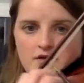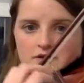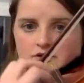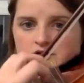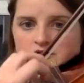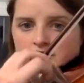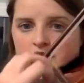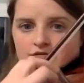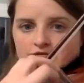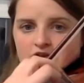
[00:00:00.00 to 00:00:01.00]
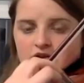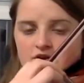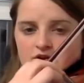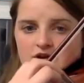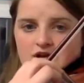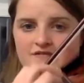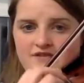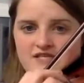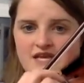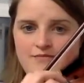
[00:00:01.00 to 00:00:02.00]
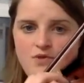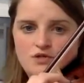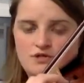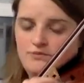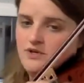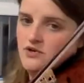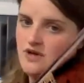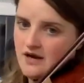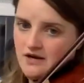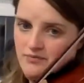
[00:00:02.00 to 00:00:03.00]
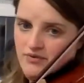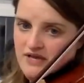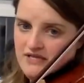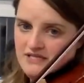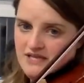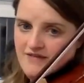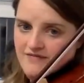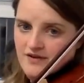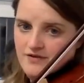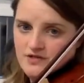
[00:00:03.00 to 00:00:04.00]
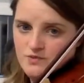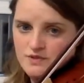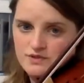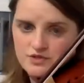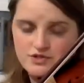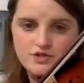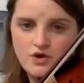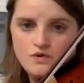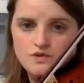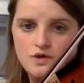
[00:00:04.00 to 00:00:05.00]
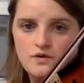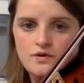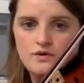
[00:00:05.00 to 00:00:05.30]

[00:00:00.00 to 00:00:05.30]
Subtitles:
You're still going to finger it. You're going to have the same motion, but you're not going to play this F here. This was just the ghost note.